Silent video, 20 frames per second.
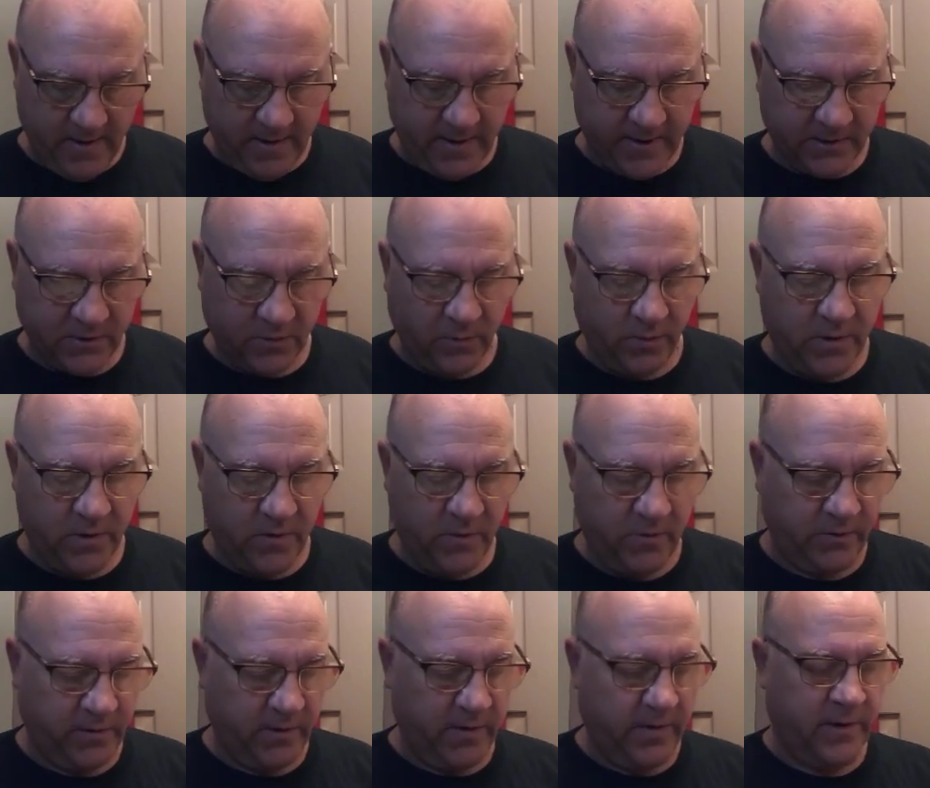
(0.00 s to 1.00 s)
That's what we're
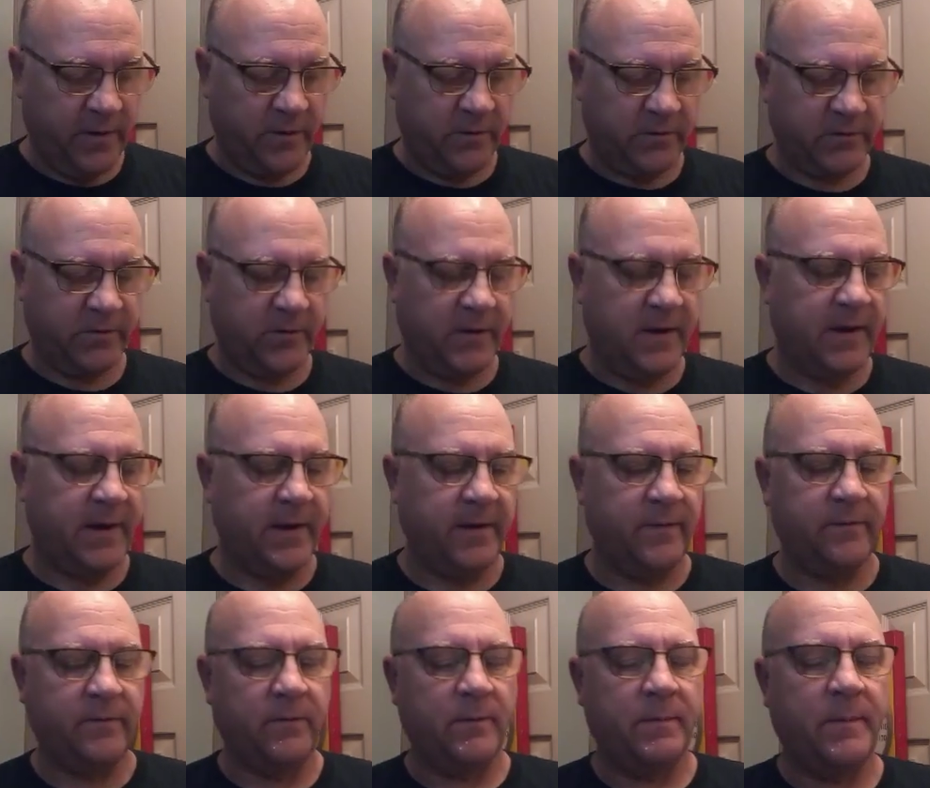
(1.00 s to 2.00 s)
using. I also got
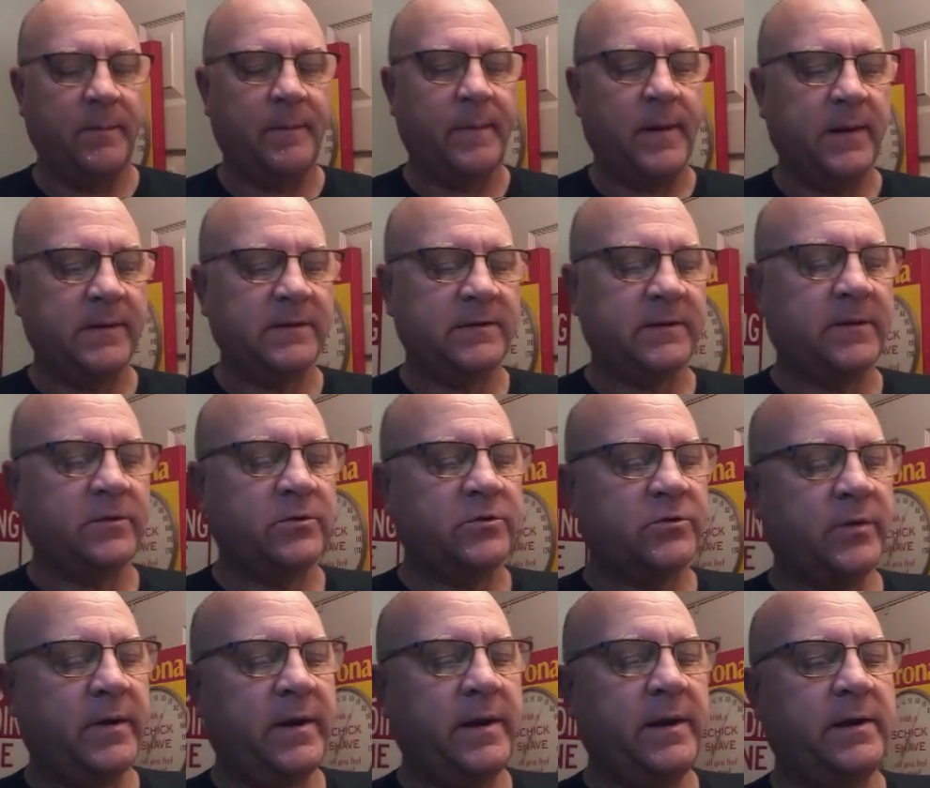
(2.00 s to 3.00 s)
in from the buy sell
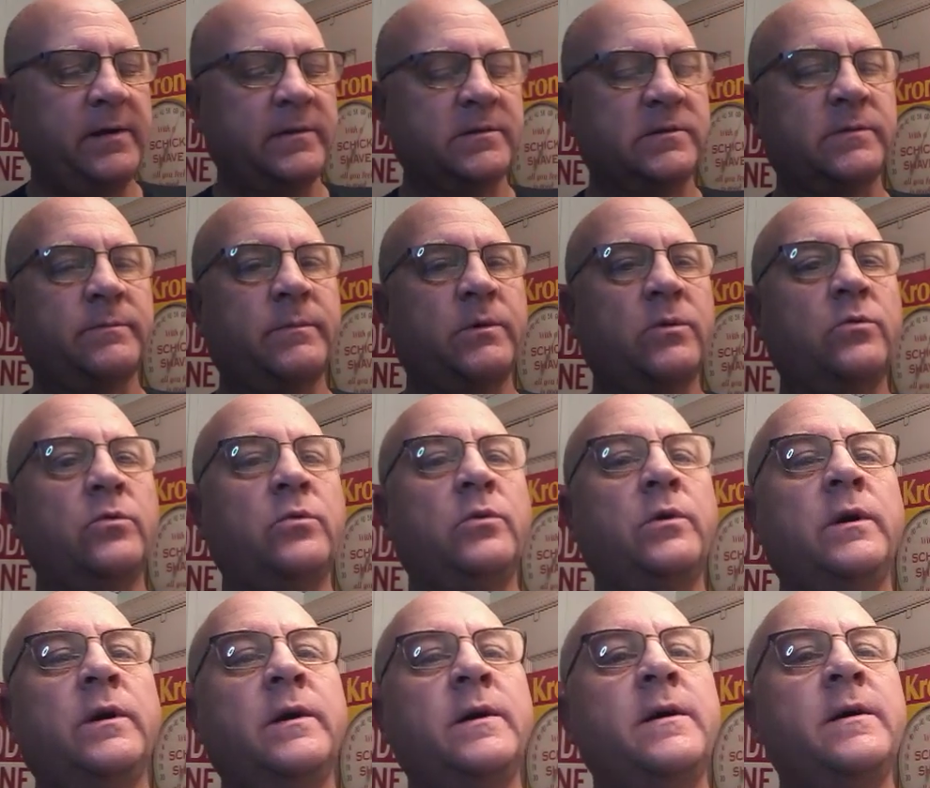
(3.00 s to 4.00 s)
trade is Semogue.